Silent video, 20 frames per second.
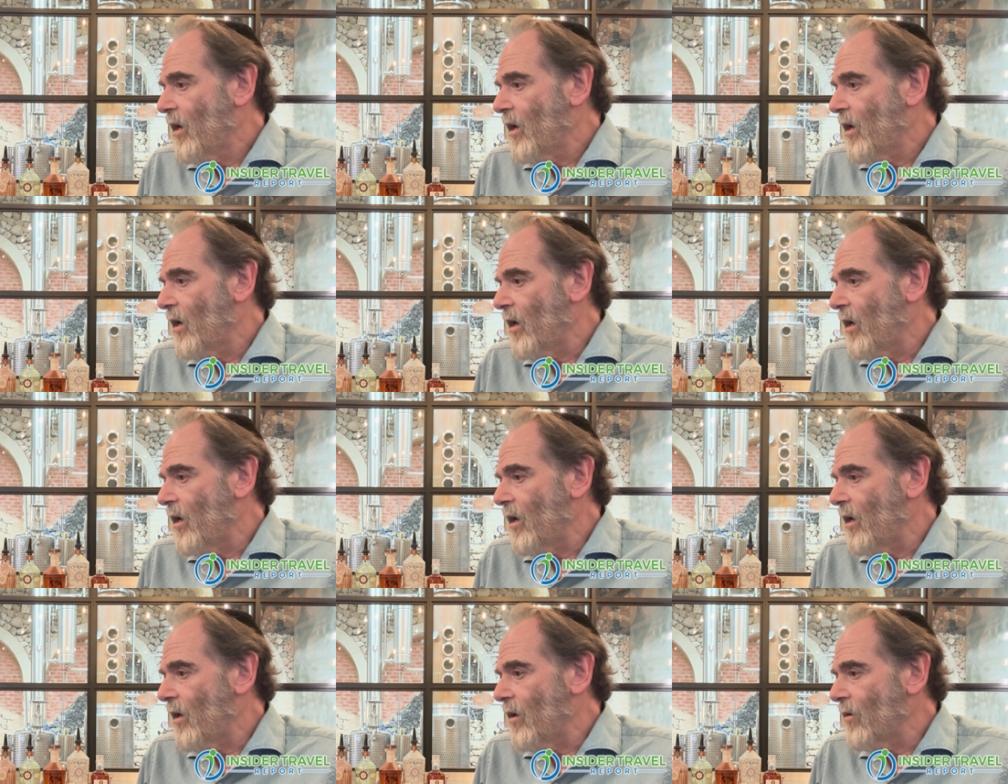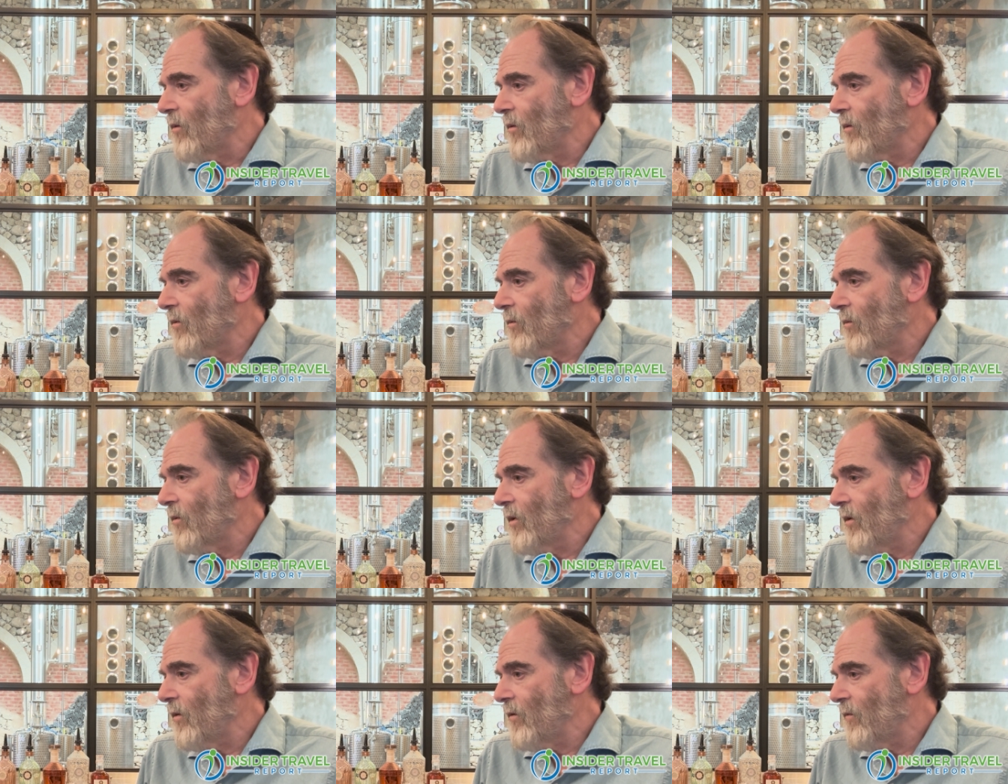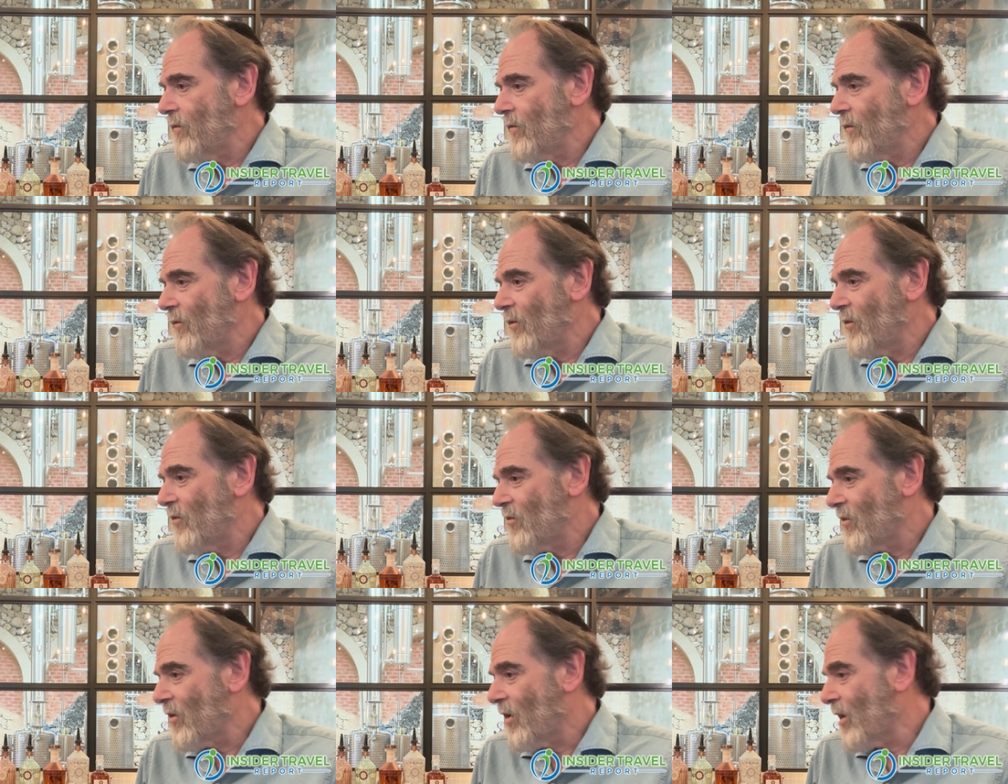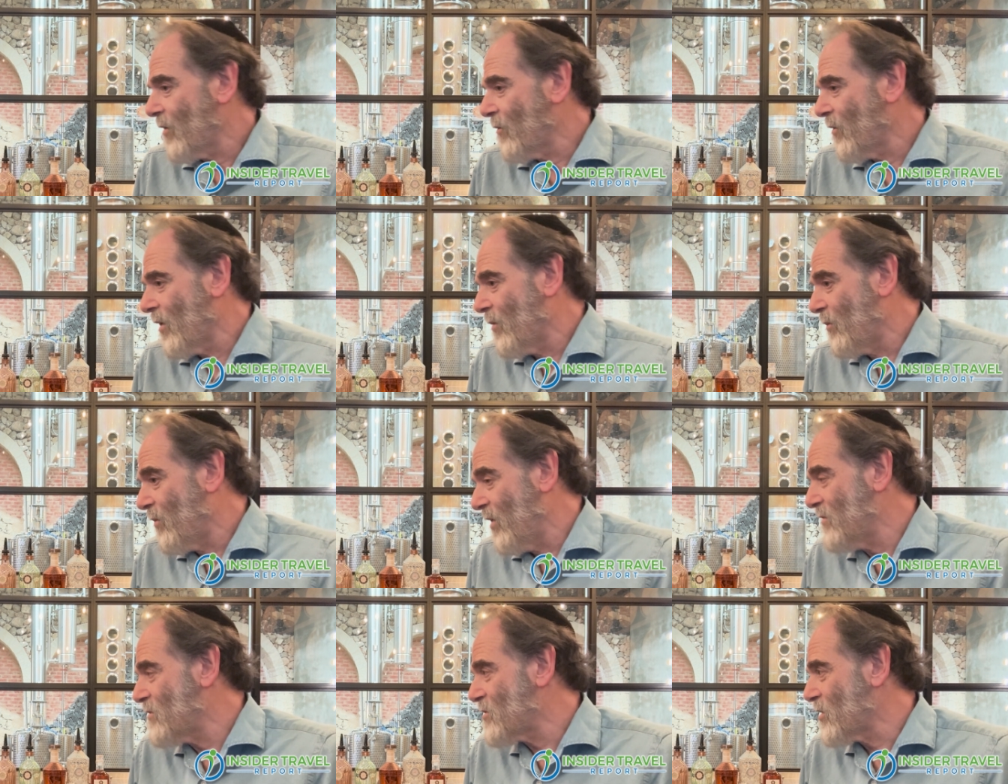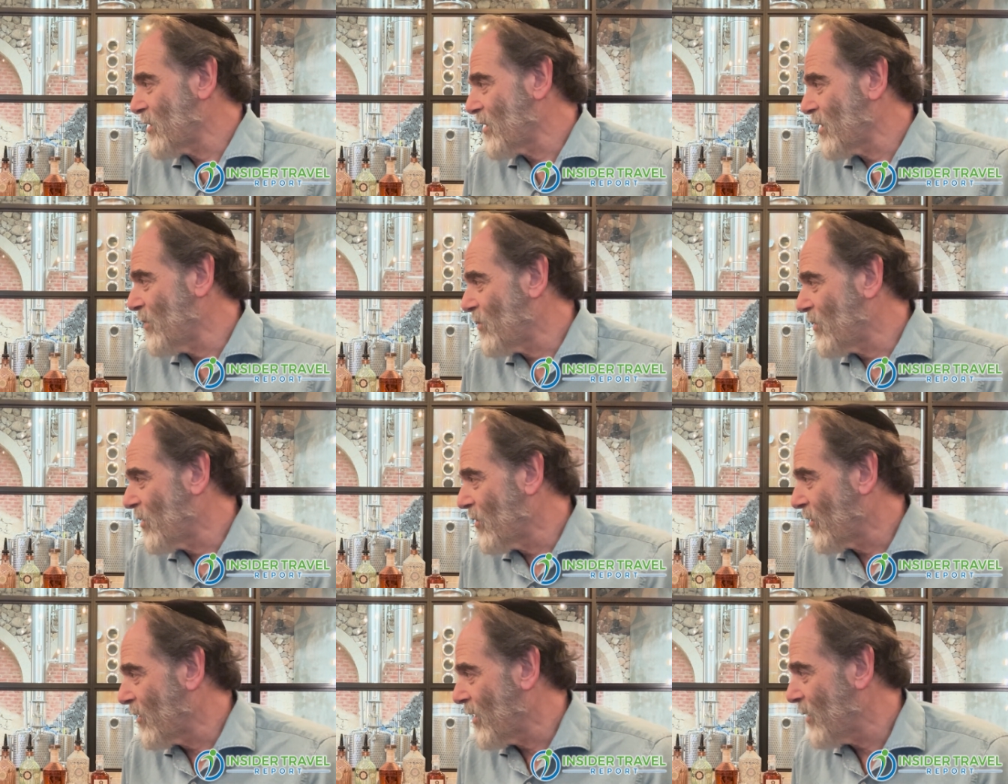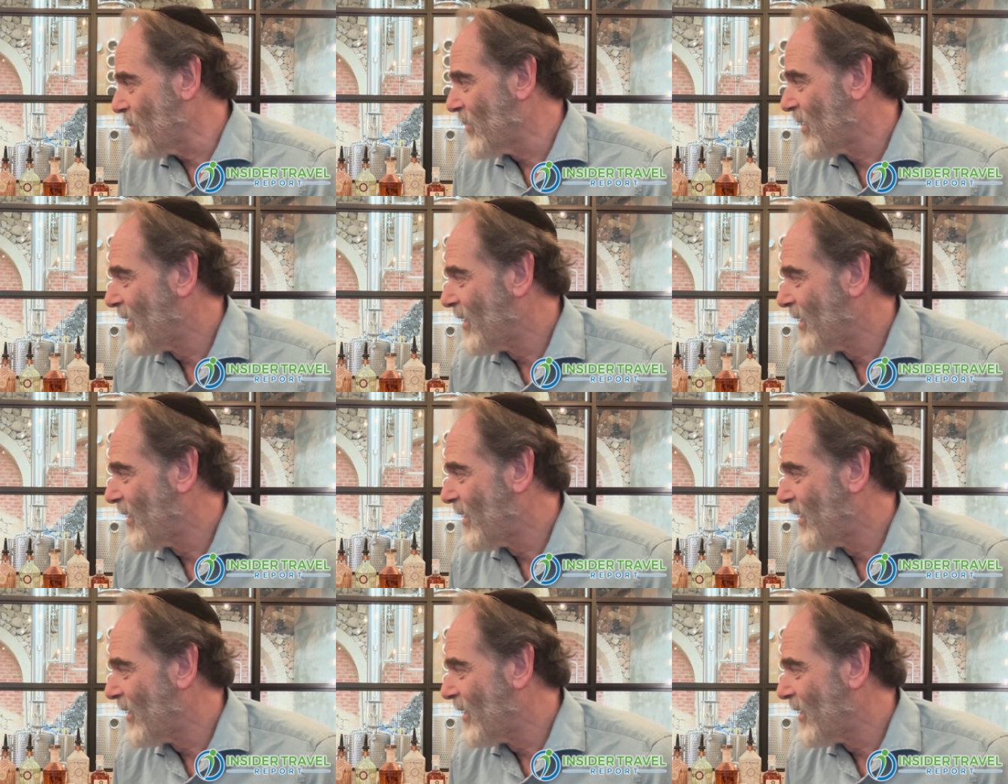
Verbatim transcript: Uh, we've we started with a beef jerky program.